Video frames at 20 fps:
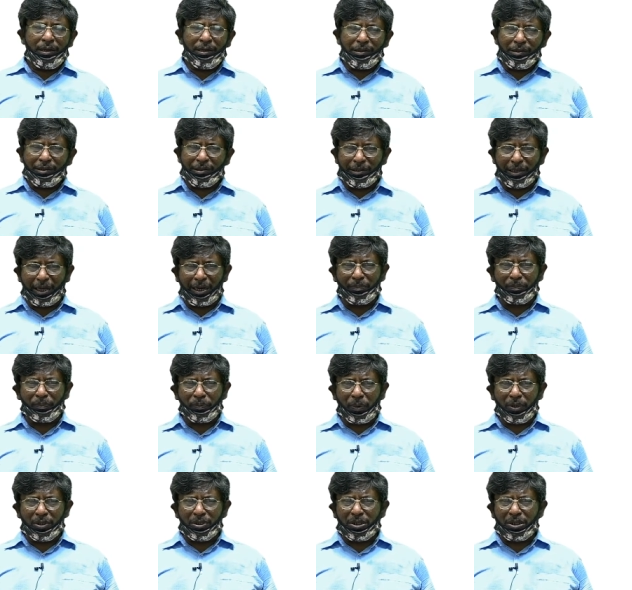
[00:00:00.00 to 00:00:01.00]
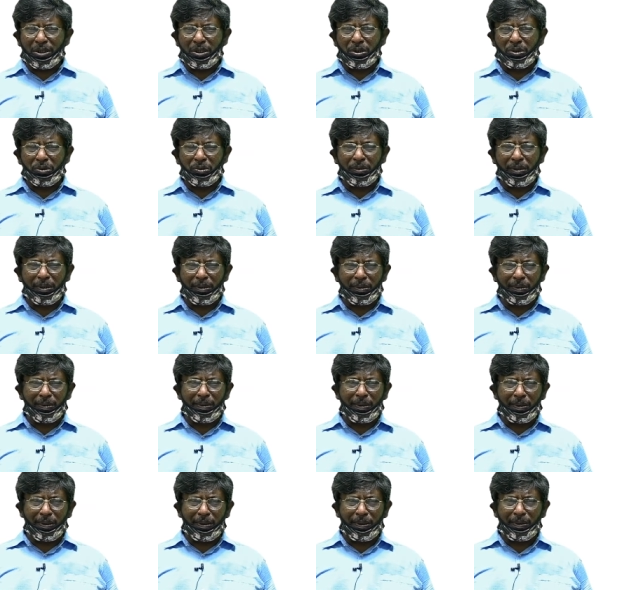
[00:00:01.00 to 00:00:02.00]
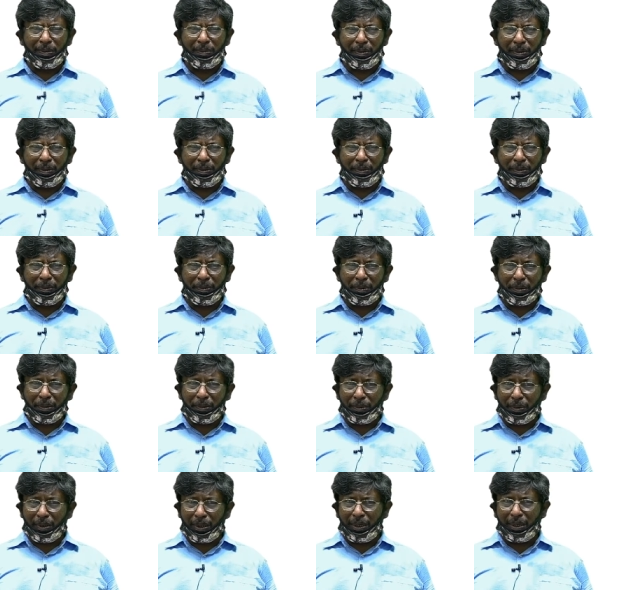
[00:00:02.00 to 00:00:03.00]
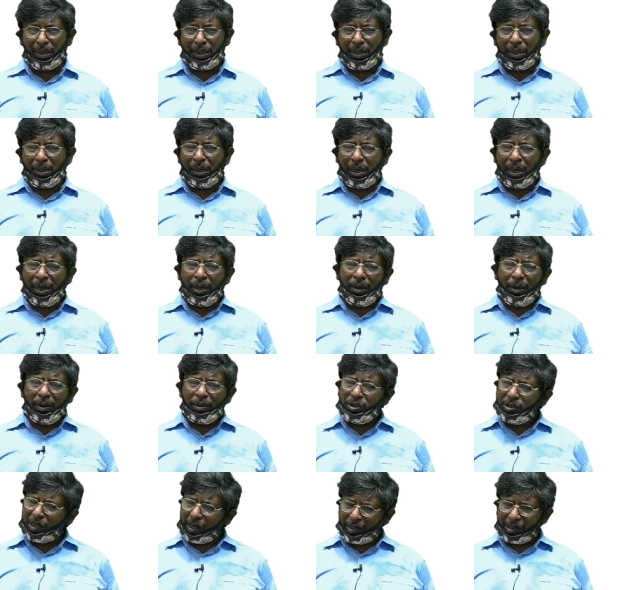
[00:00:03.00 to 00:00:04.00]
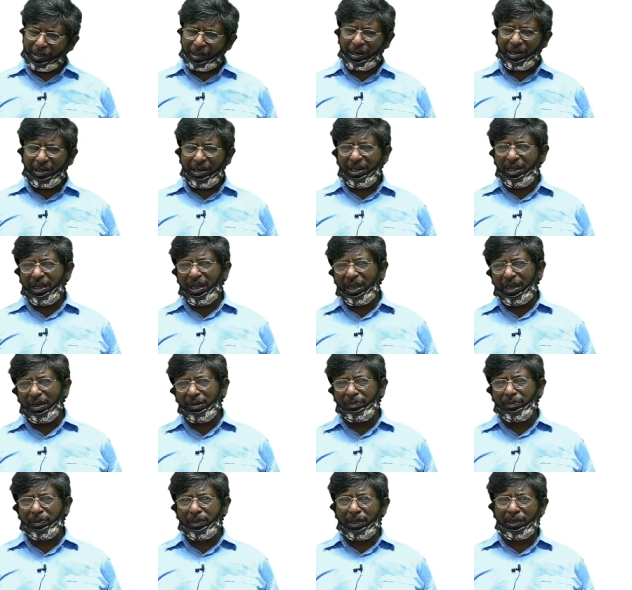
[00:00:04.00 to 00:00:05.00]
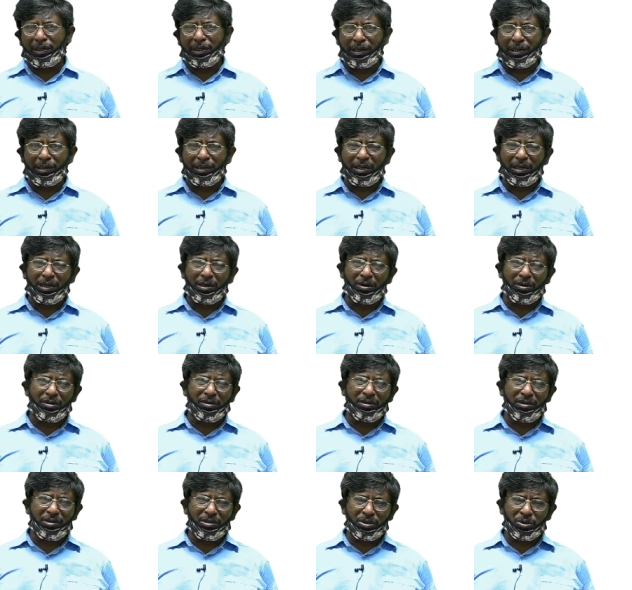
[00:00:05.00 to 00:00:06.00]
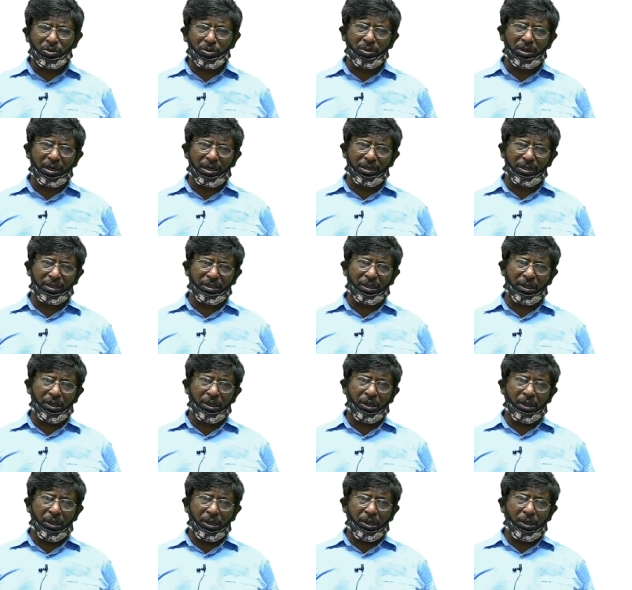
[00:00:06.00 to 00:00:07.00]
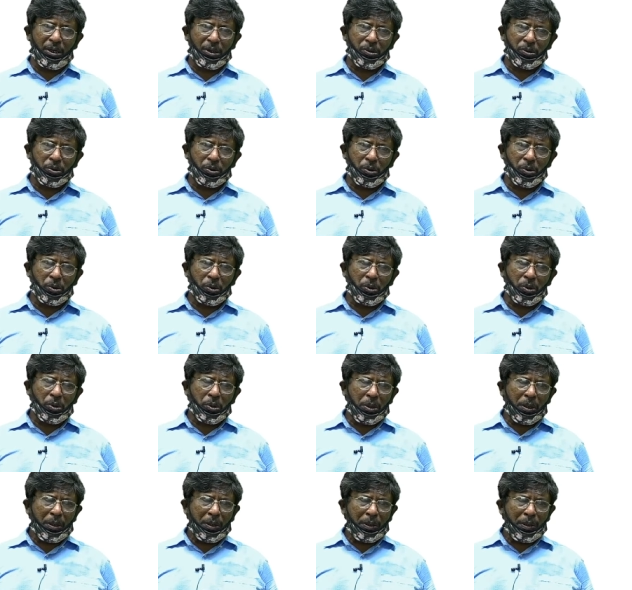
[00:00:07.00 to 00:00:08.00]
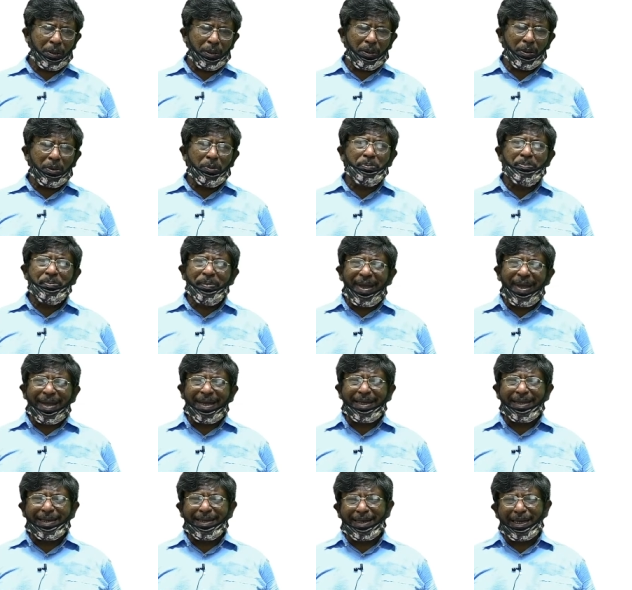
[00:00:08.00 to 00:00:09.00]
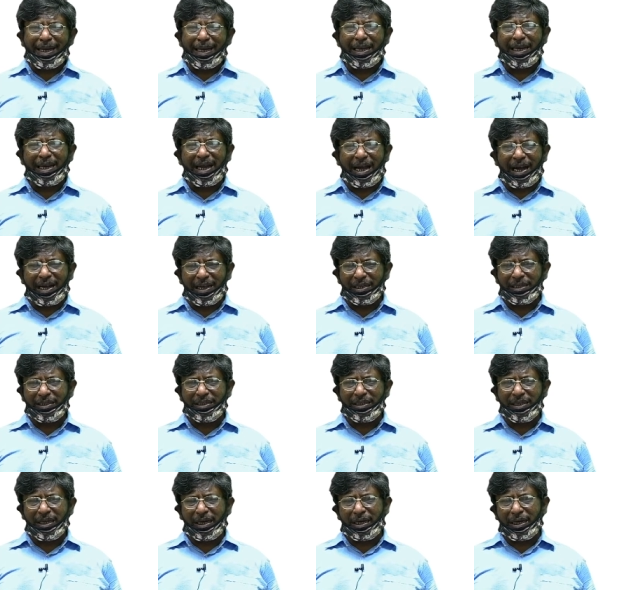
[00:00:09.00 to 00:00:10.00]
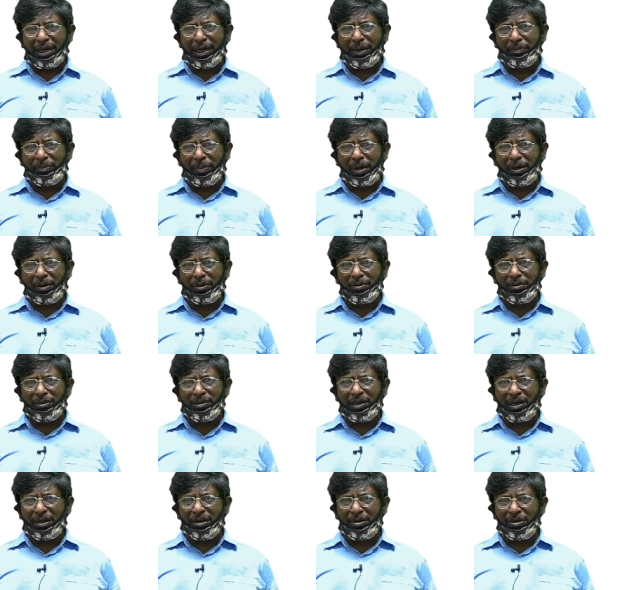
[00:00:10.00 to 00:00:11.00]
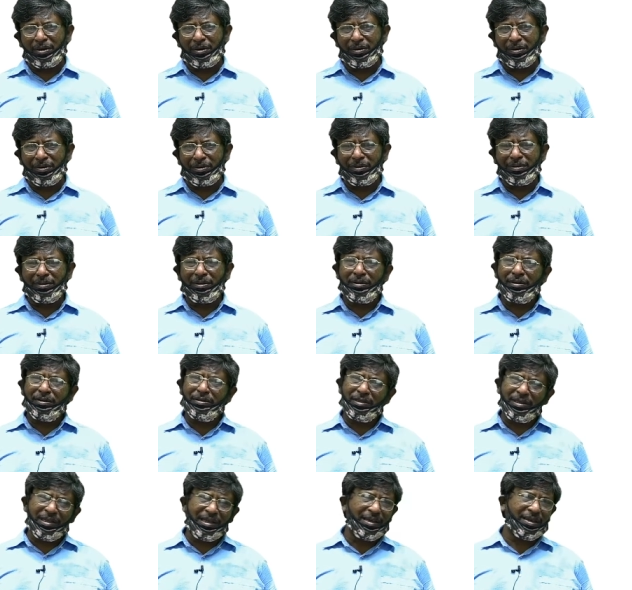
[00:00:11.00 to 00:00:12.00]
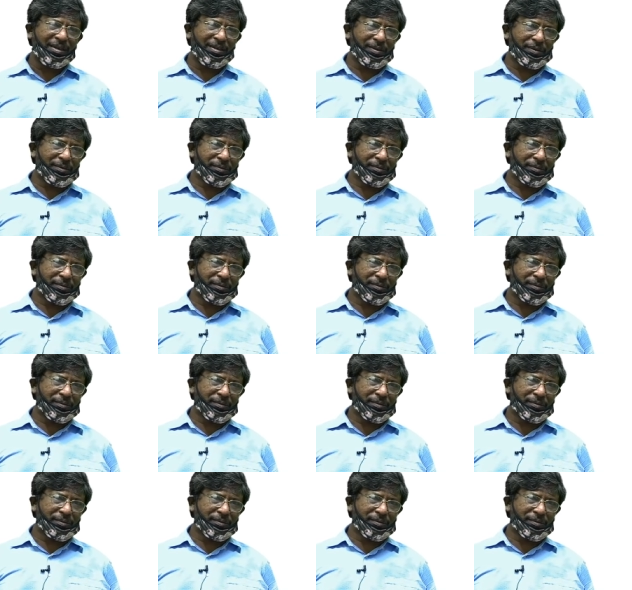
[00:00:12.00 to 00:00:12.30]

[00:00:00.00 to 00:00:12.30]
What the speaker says: the process will certainly help the learner or the student to make an idea about the whole thing,